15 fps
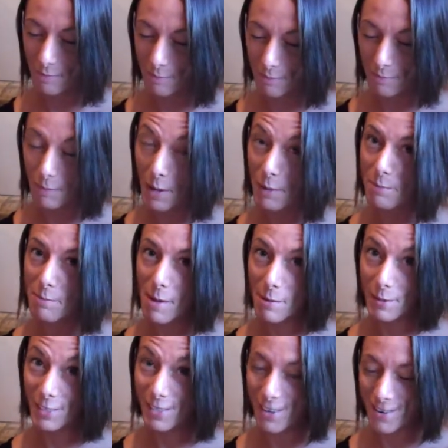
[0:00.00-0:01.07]
The belt.
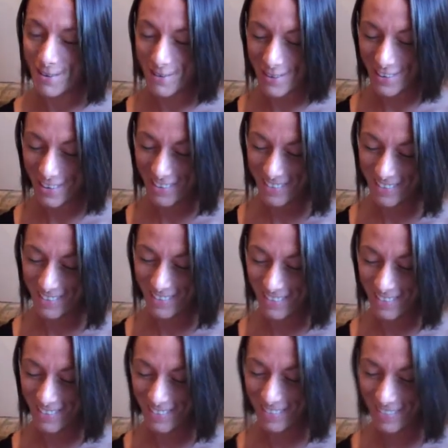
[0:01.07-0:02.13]
Maybe so. Yeah. Yeah.
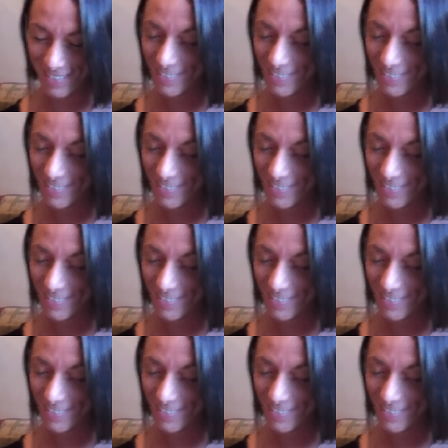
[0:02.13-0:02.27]
Yeah.